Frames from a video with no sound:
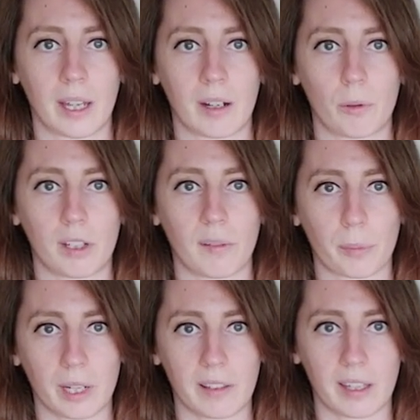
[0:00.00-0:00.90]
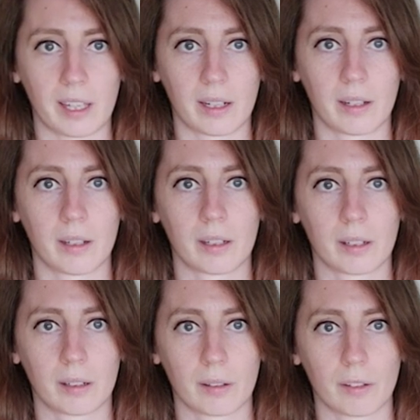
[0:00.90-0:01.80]
And I want you to breathe in
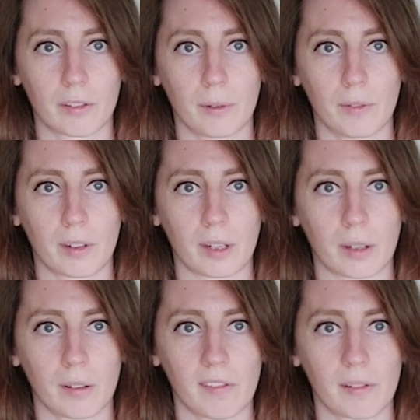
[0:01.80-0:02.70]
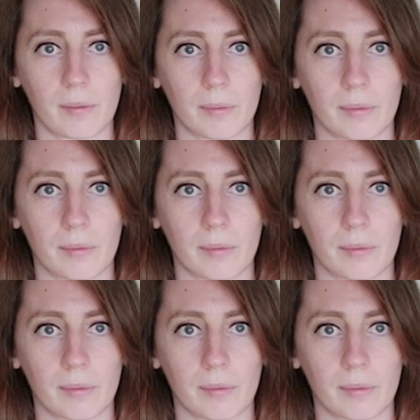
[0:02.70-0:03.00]
through the nose,